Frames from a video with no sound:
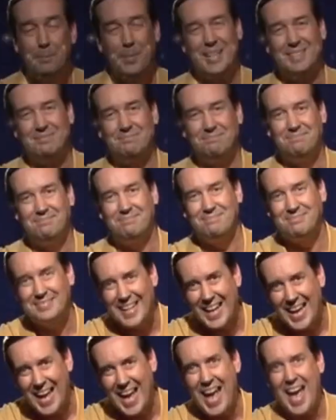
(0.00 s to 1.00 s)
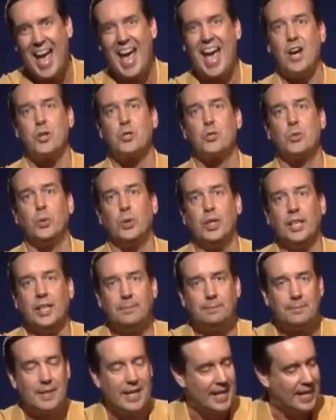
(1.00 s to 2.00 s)
But
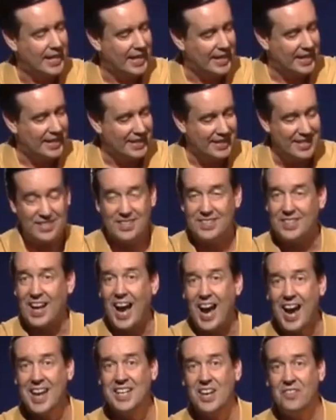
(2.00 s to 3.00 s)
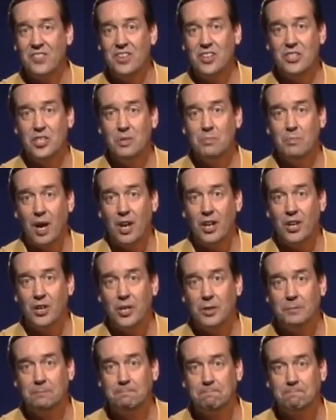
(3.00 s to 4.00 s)
actually, this is a high-definition
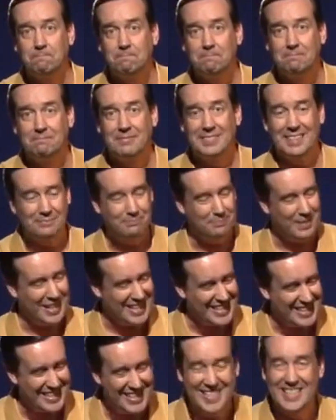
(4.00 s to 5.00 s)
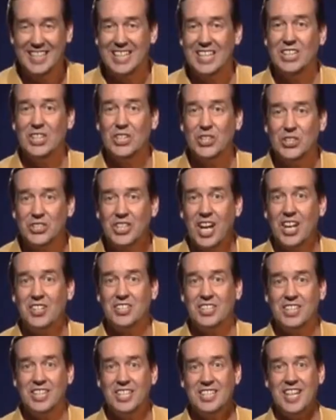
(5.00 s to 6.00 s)
monitor, but it still
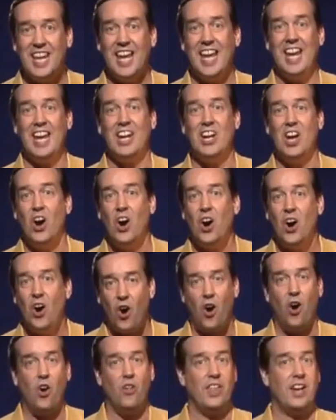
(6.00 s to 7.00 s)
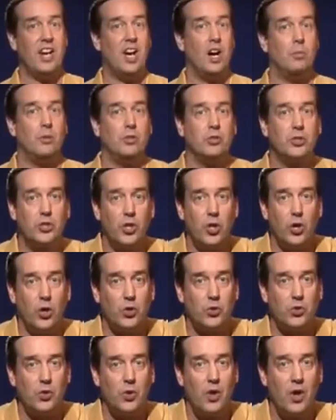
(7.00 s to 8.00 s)
doesn't contain all that Hubble
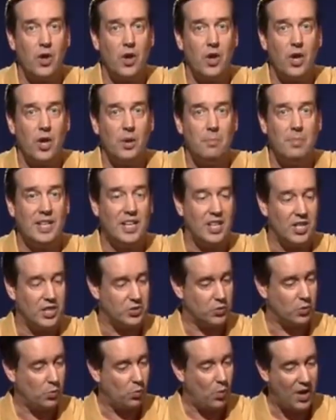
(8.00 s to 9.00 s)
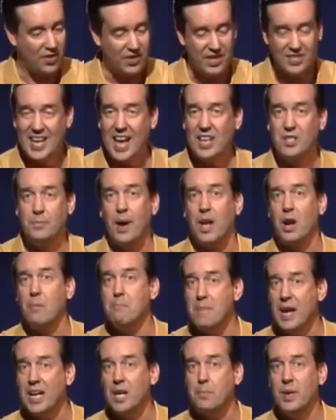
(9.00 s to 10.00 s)
shows. Because while this has about a
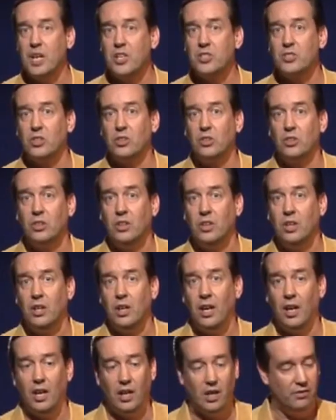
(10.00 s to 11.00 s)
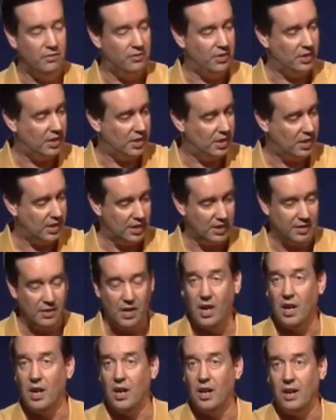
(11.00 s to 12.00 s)
megapixel
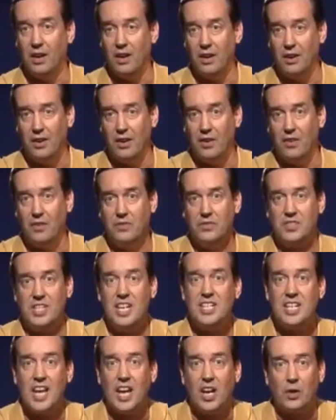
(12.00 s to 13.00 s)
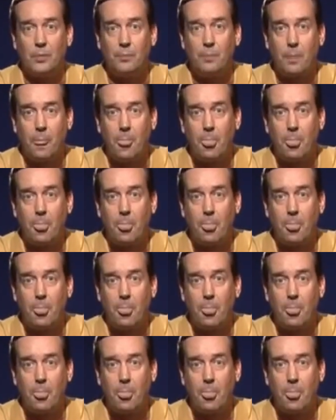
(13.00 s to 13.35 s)
of detail,